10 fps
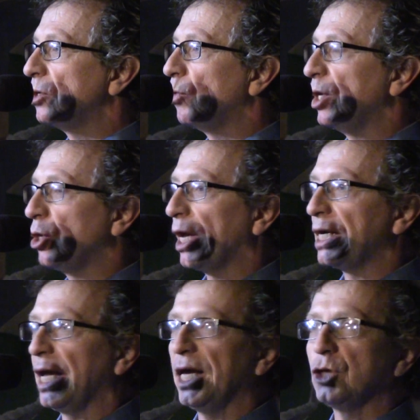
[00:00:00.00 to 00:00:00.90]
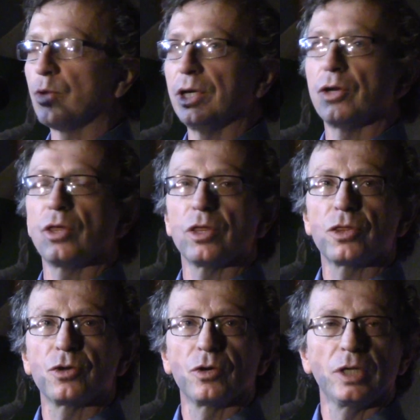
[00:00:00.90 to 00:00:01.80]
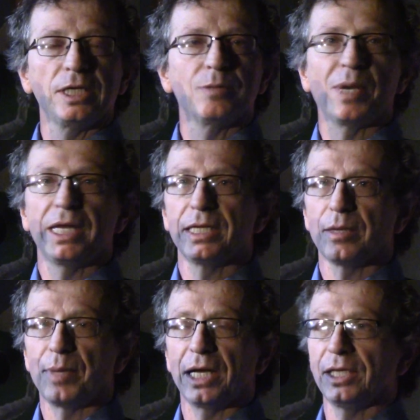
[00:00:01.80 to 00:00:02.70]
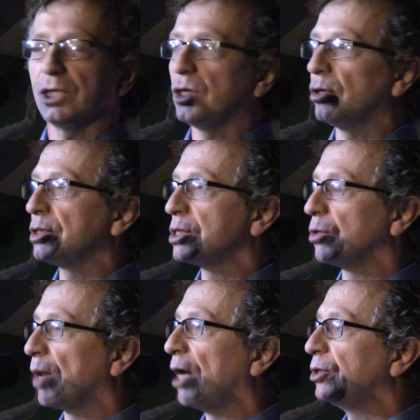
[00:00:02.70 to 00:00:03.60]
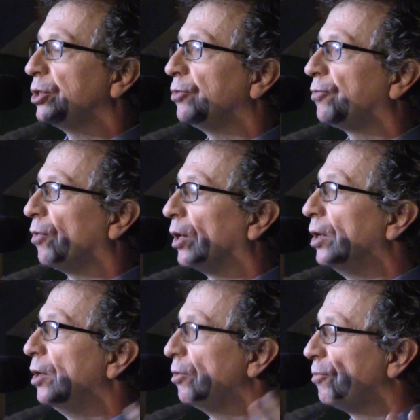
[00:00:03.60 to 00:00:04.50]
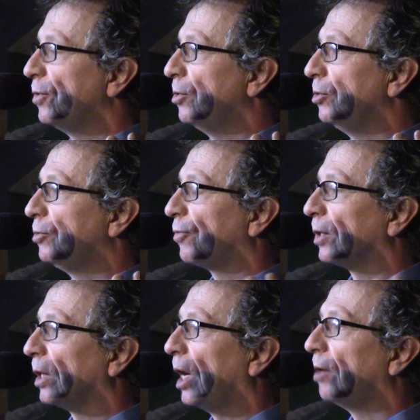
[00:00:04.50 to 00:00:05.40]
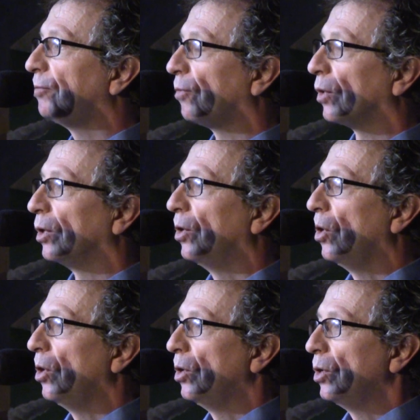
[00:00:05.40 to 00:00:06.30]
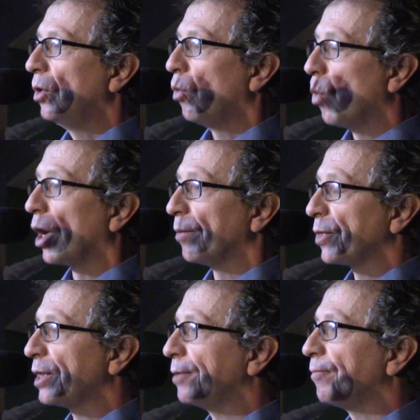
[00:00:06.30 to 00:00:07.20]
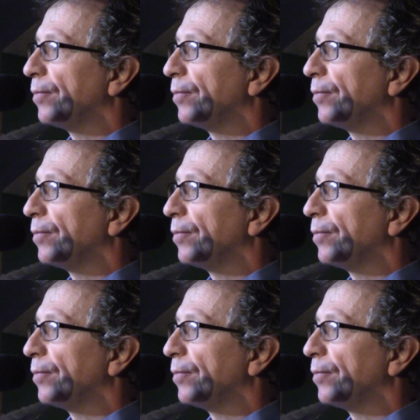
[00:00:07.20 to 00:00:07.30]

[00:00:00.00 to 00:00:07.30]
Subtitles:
when you're at an age where you're thoroughly dependent upon the adults around you for food, for love, for warmth,